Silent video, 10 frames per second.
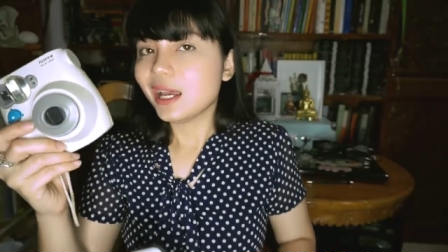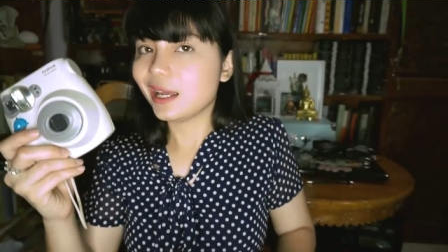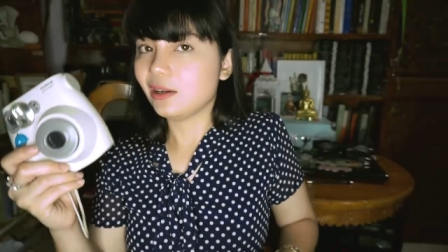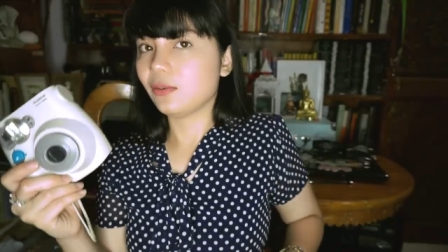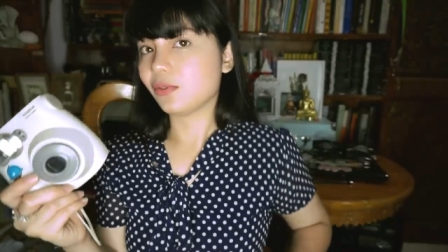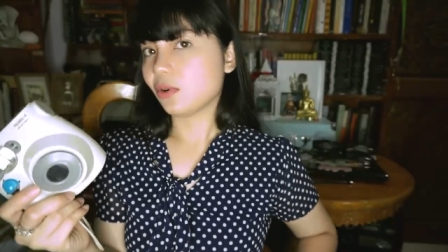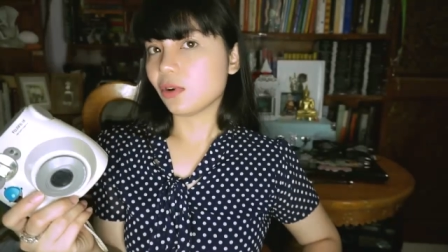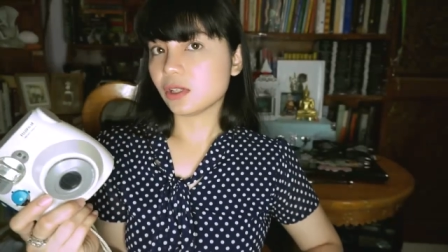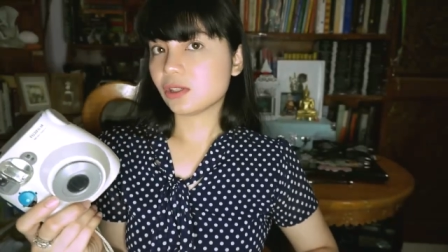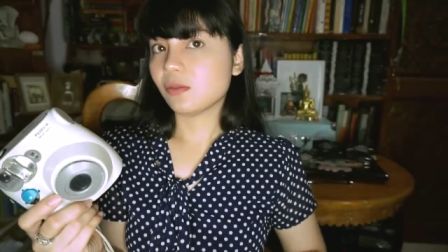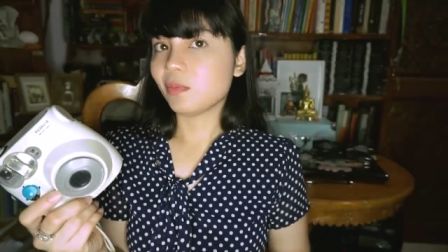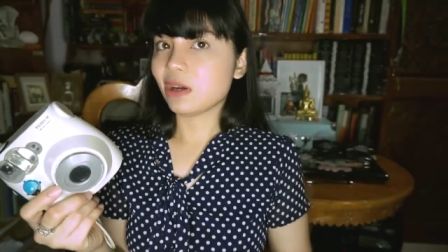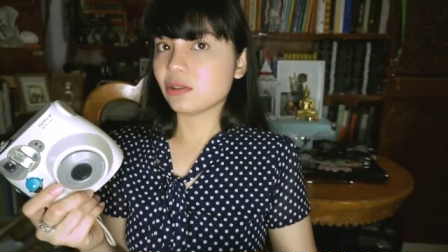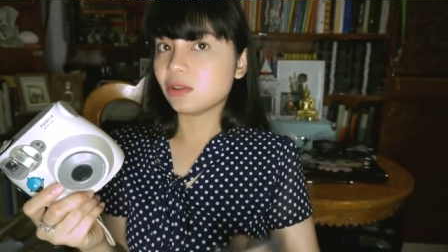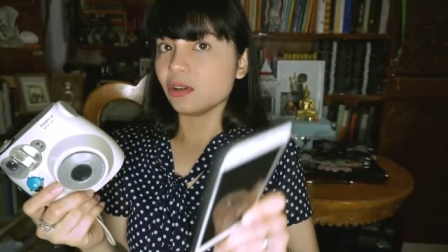And of course,
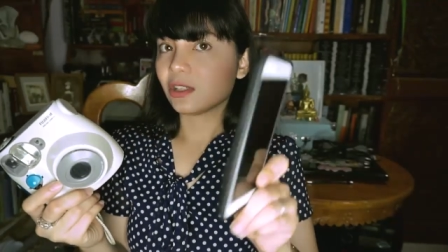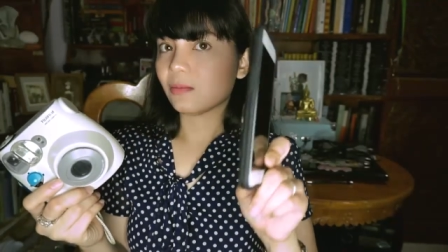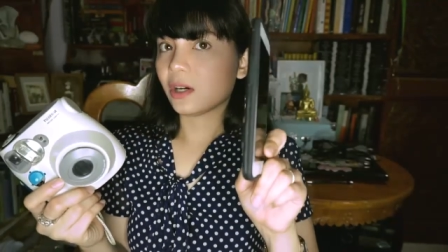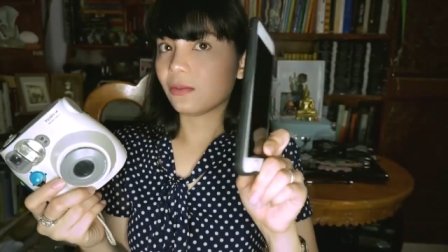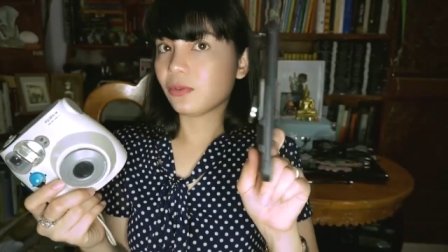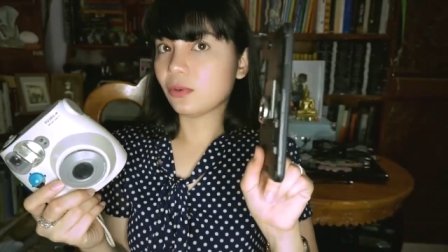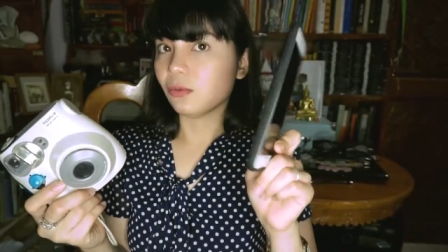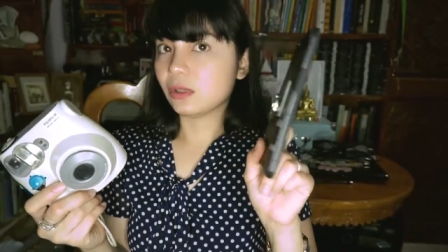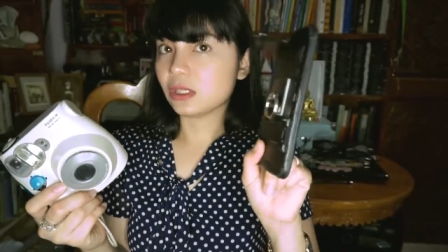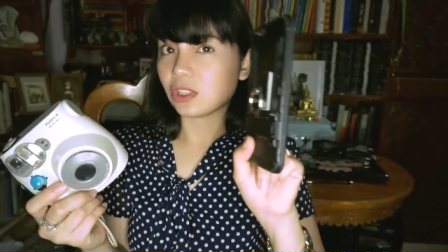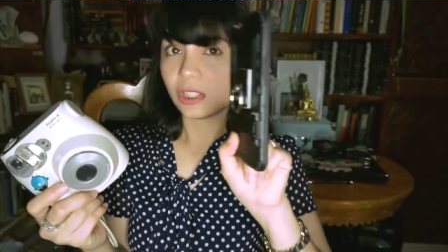compared to your smartphone, which is